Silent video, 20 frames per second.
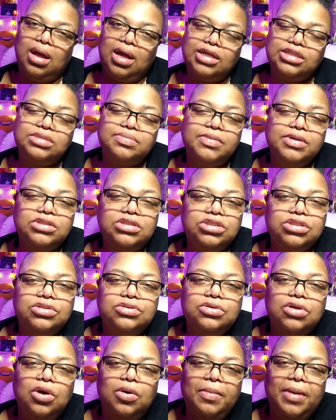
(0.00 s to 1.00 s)
As most of
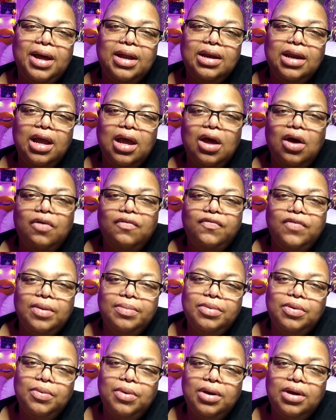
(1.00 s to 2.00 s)
you know by now,
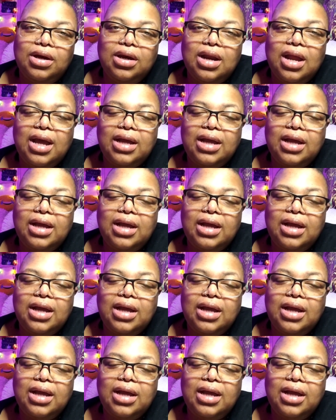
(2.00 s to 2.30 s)
February the